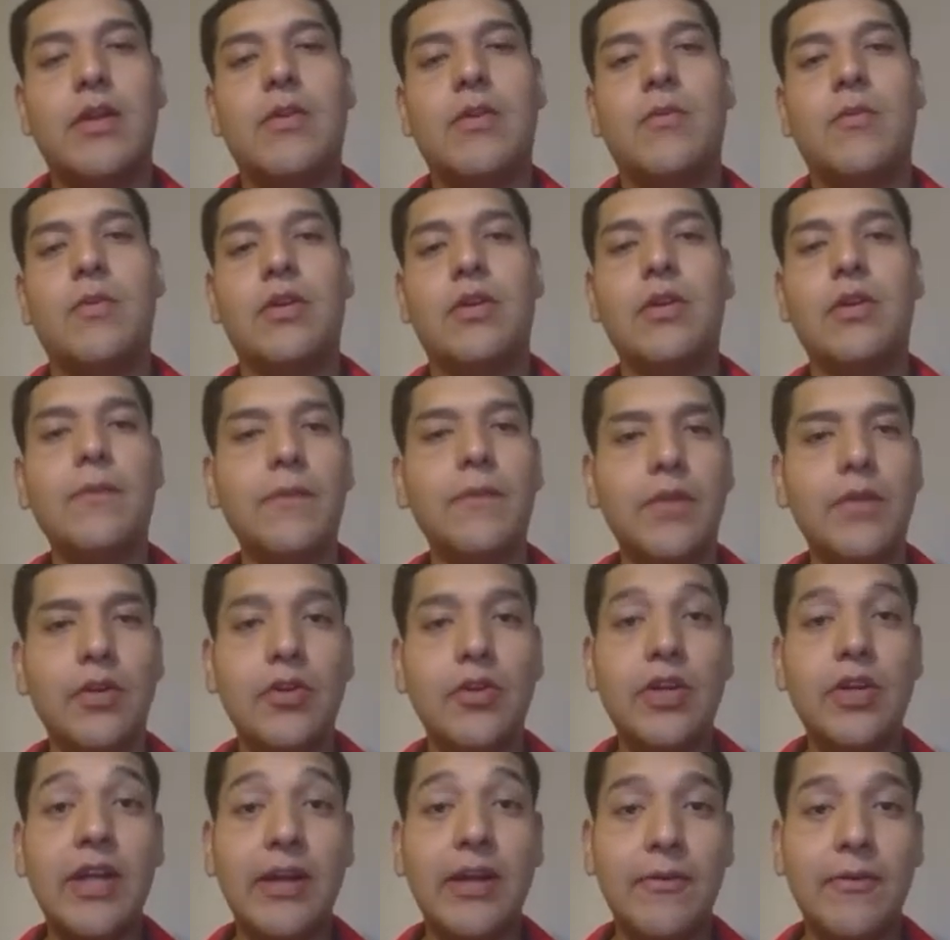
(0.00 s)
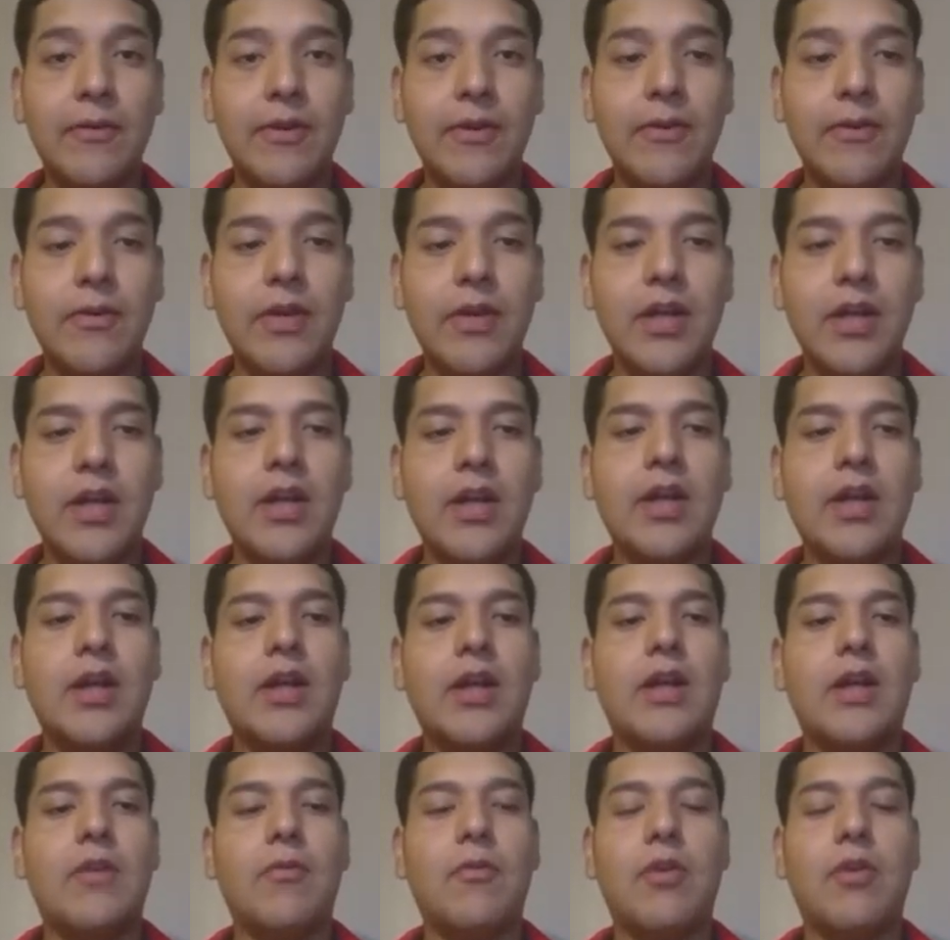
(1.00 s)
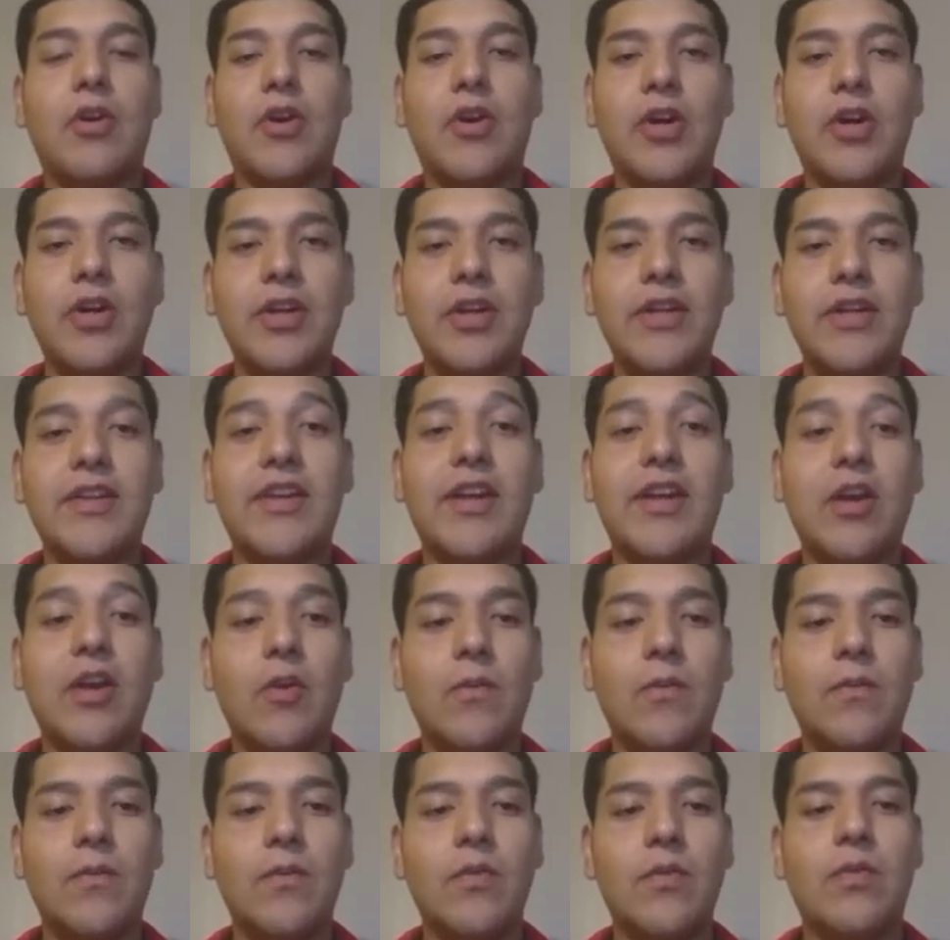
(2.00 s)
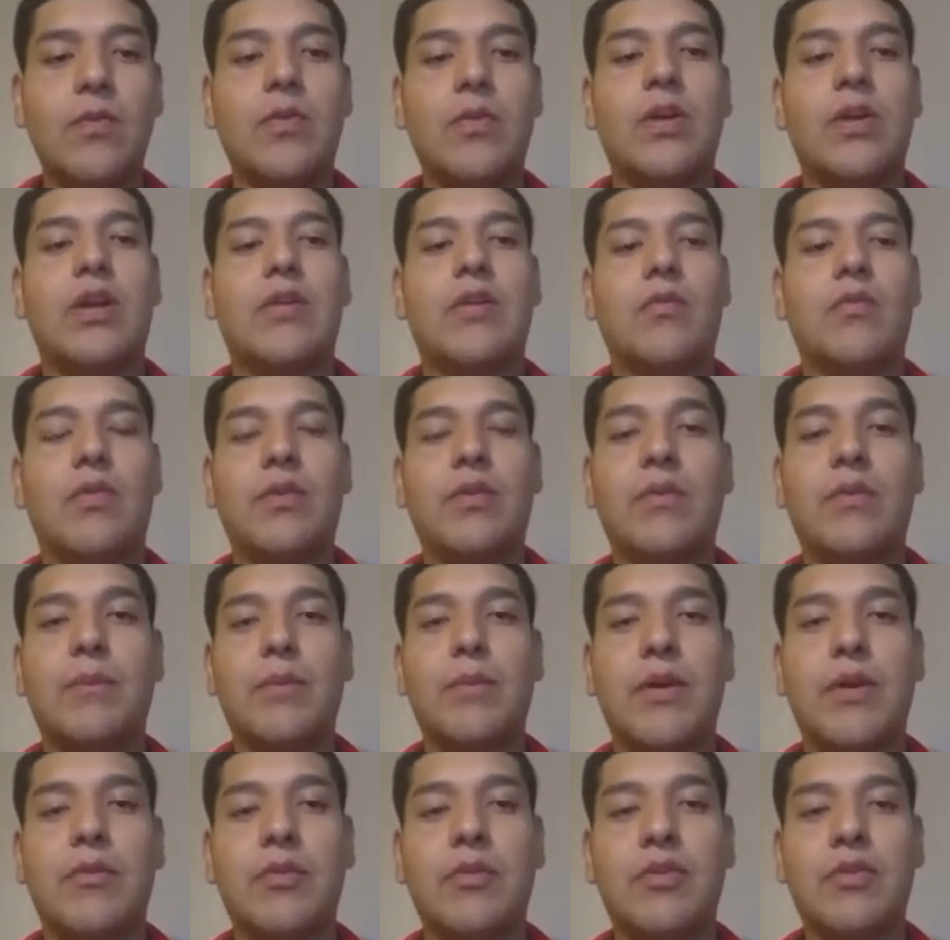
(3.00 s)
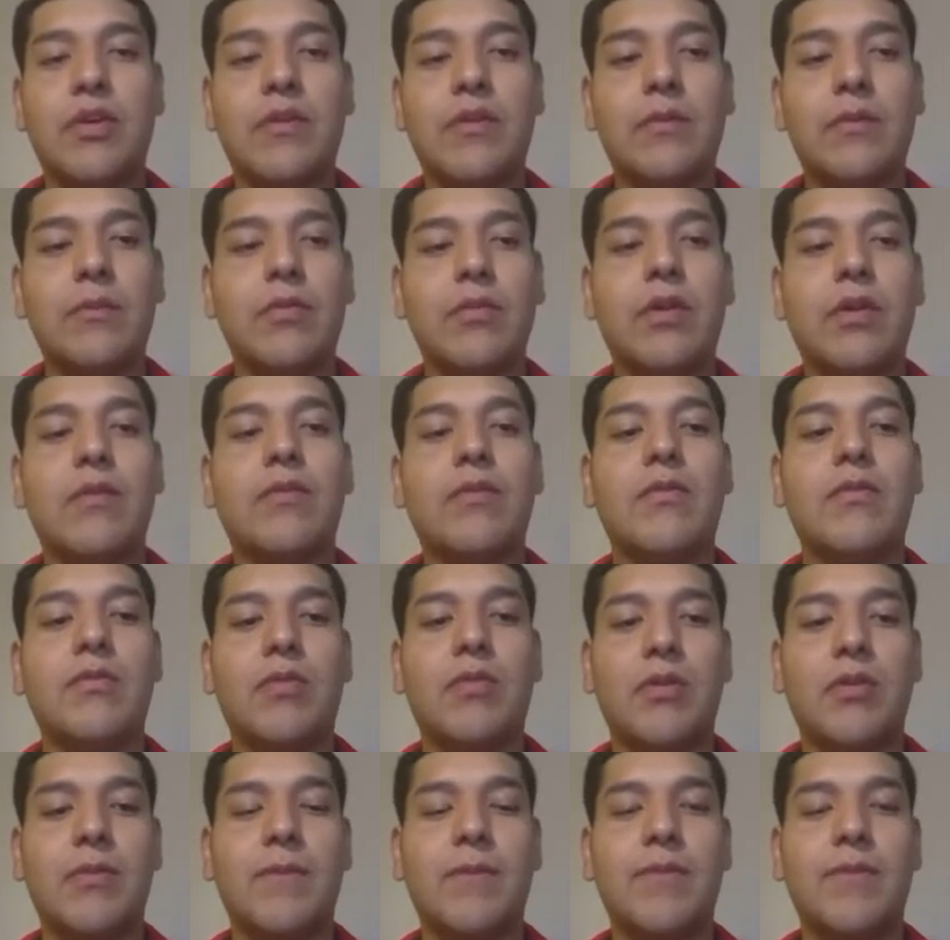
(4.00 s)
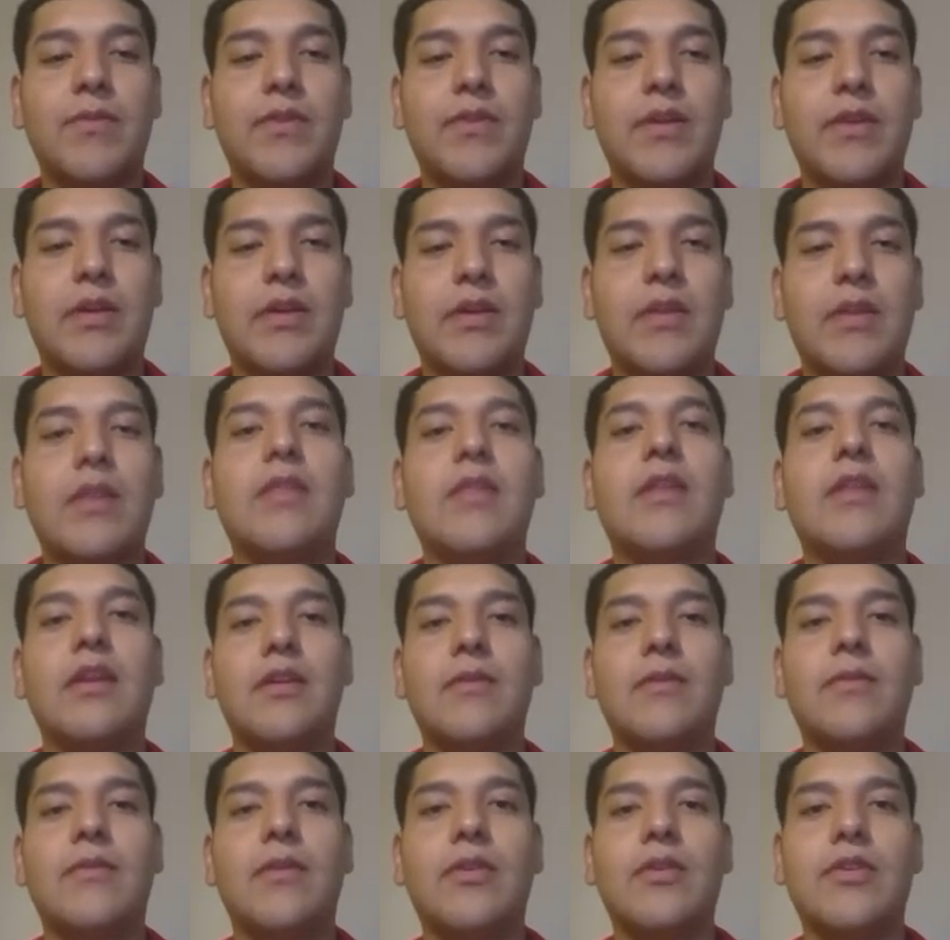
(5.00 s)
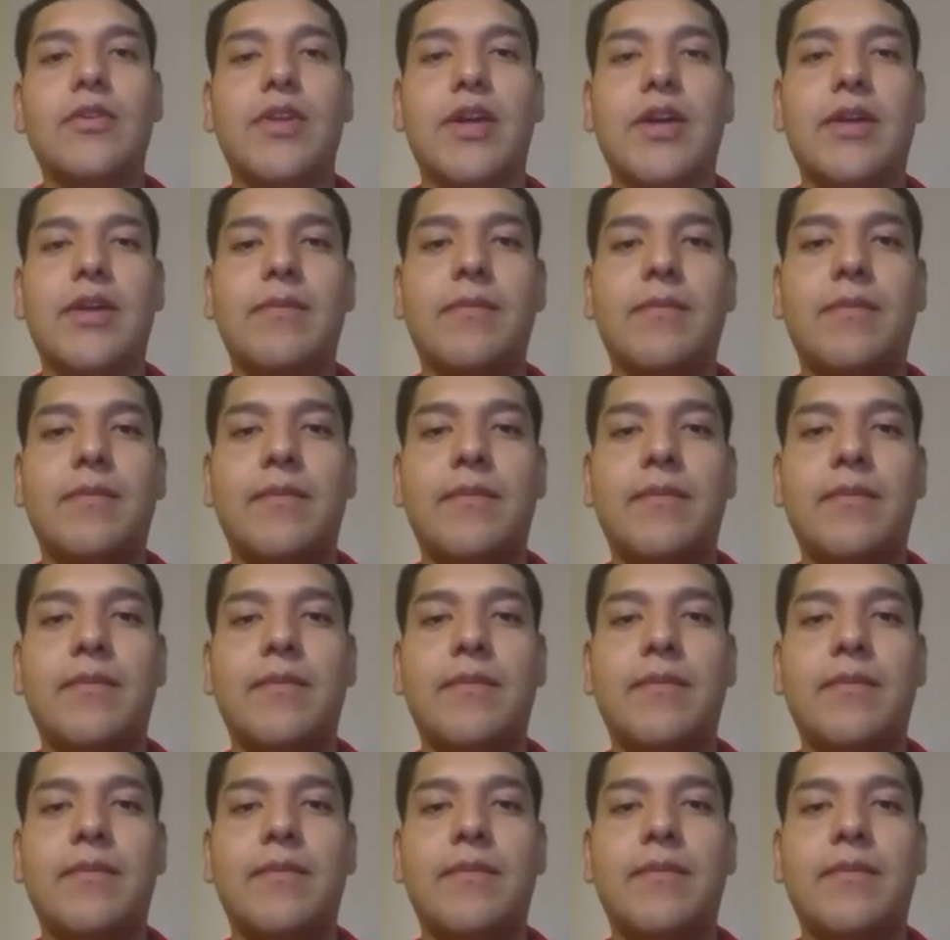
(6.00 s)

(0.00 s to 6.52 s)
we communicate well, and we are honest and helpful by resolving problems well. Thank you for your time.